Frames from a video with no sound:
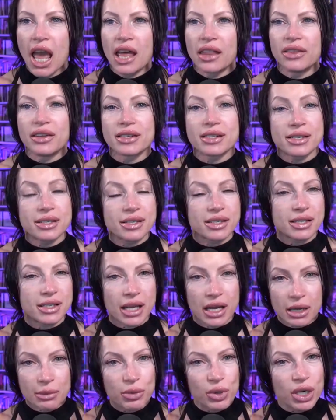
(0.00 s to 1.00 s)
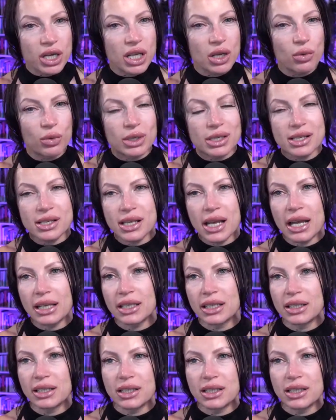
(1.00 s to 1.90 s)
The ceremony was set in